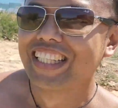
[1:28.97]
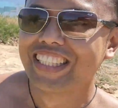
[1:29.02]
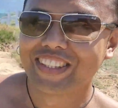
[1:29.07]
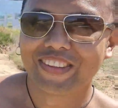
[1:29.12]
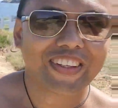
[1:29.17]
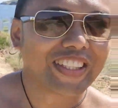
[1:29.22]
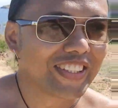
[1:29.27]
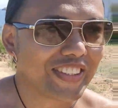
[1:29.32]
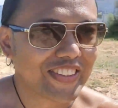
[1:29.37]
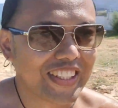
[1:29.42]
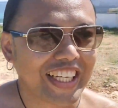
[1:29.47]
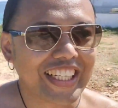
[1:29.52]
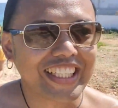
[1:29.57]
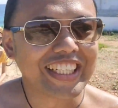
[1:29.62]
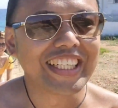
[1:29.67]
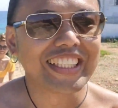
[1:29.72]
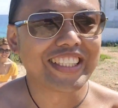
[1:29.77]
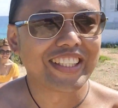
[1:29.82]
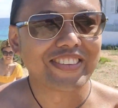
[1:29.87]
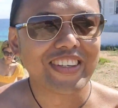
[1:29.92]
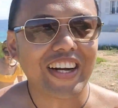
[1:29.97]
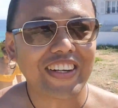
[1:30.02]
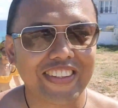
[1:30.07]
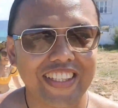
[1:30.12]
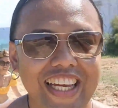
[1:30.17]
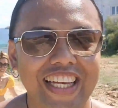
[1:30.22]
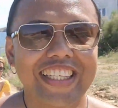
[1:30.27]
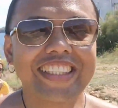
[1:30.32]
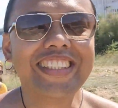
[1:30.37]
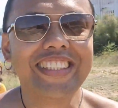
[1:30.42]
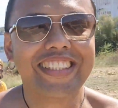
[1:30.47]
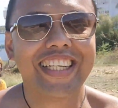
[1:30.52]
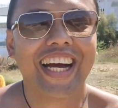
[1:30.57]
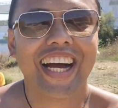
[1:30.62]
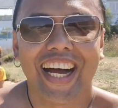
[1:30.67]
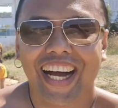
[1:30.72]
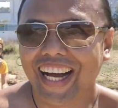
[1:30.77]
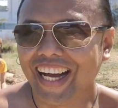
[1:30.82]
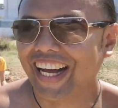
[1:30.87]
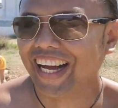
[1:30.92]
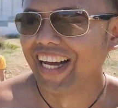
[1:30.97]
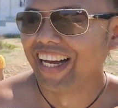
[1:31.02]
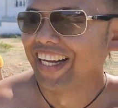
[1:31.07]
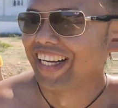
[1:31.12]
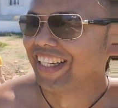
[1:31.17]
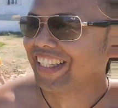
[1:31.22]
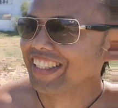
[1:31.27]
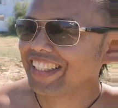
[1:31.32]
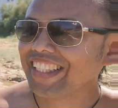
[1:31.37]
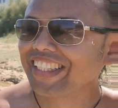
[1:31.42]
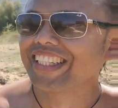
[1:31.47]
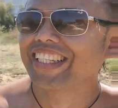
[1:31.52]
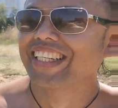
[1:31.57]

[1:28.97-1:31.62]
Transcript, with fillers: so we'll do that easy route then so much burden